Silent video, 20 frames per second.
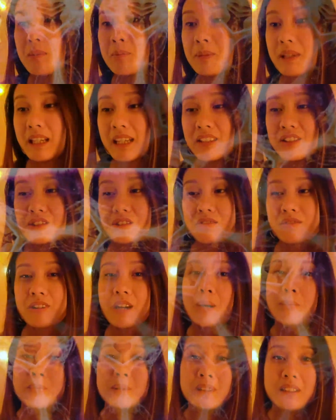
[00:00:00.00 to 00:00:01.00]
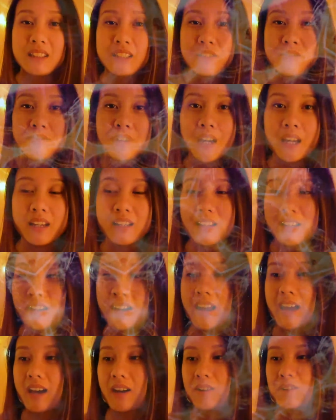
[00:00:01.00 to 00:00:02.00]
began to rapidly fade
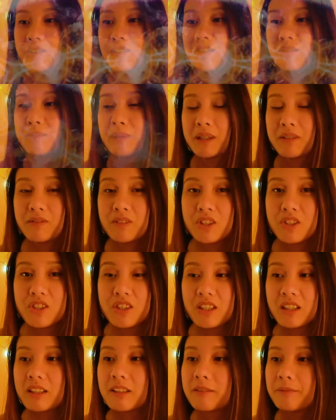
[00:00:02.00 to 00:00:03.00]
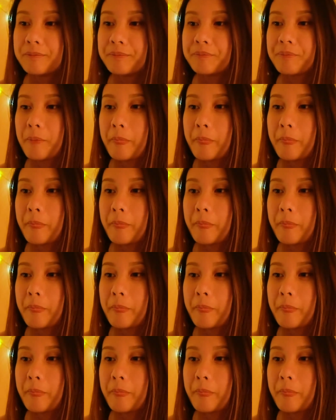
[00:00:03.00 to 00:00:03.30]
in and out of my vision,